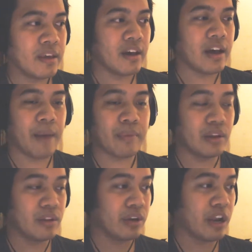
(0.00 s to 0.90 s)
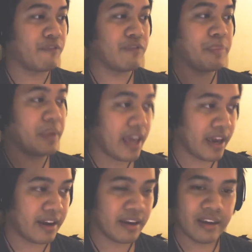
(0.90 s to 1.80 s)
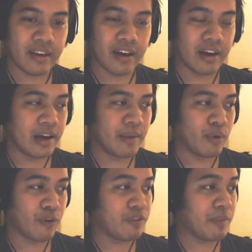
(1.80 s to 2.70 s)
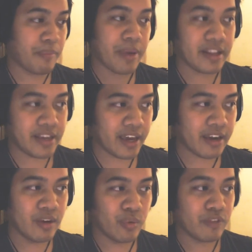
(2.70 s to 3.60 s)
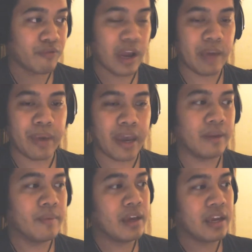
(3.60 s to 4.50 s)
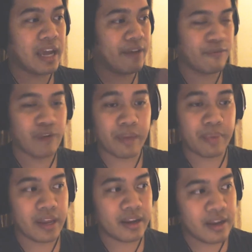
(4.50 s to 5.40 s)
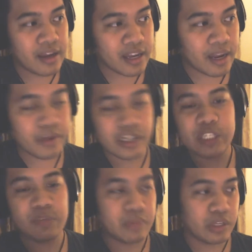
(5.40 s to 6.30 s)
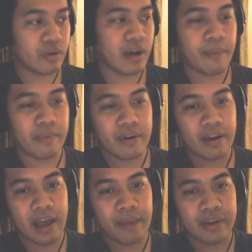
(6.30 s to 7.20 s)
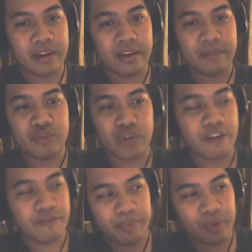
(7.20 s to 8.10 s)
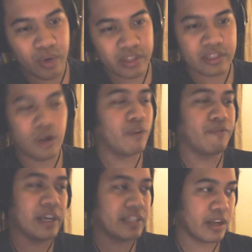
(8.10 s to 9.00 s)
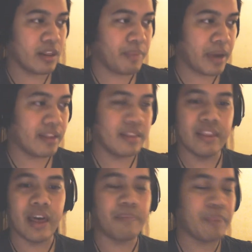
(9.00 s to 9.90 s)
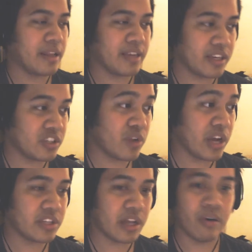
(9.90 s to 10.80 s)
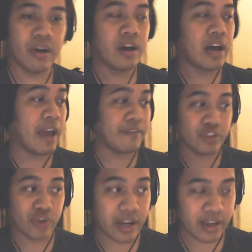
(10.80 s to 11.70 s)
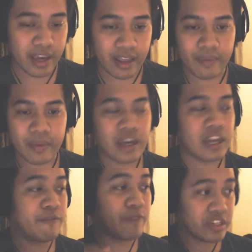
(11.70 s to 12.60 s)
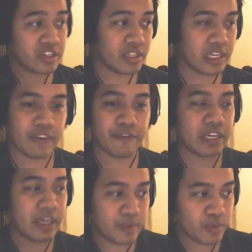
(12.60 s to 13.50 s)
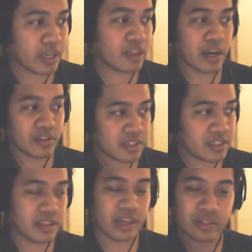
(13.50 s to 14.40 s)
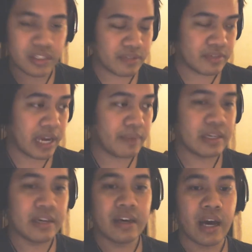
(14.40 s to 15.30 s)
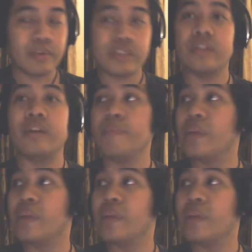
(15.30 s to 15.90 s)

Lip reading: I'm going to learn how to flip an egg or flip a pancake with a frying pan. And I have a frying pan, and I'm going to, I'm going to try to flip it once. Oh, it flies out of the pan. That pancake is trash now. I have to try it again. And eventually, if I keep doing it thousands and thousands of times, I'm just going to